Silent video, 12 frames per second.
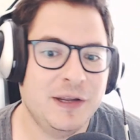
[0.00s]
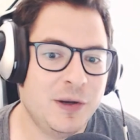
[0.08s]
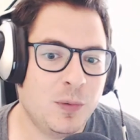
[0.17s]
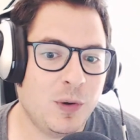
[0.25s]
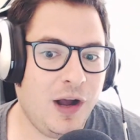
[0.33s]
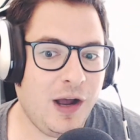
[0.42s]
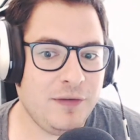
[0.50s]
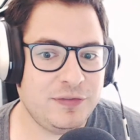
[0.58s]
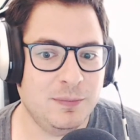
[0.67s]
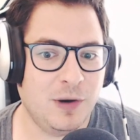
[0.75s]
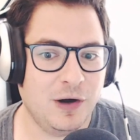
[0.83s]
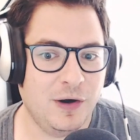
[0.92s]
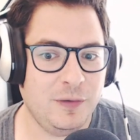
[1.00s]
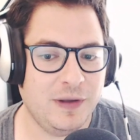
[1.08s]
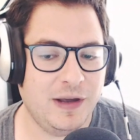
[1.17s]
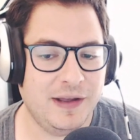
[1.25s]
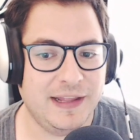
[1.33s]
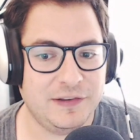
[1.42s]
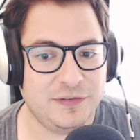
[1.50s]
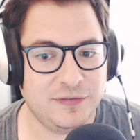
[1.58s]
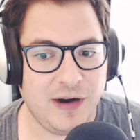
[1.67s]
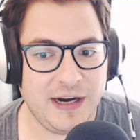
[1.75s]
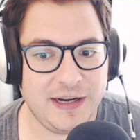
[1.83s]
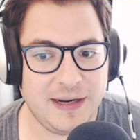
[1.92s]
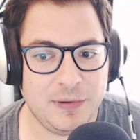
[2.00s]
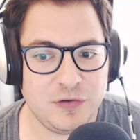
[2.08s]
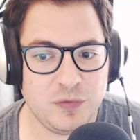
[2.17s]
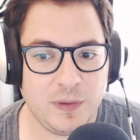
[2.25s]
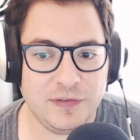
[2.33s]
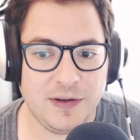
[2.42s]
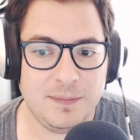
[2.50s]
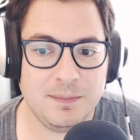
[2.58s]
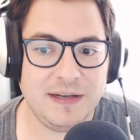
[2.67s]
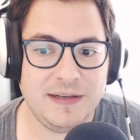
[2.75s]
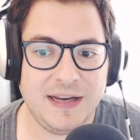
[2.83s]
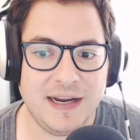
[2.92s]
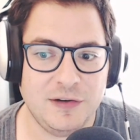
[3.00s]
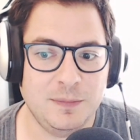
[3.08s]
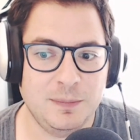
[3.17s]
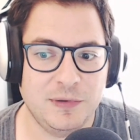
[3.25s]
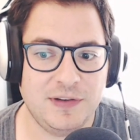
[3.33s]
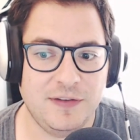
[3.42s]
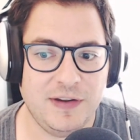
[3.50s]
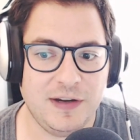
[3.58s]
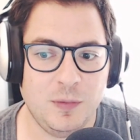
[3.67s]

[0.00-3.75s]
We're off tomorrow. Uh, that's Friday, but join us on Monday at noon Pacific.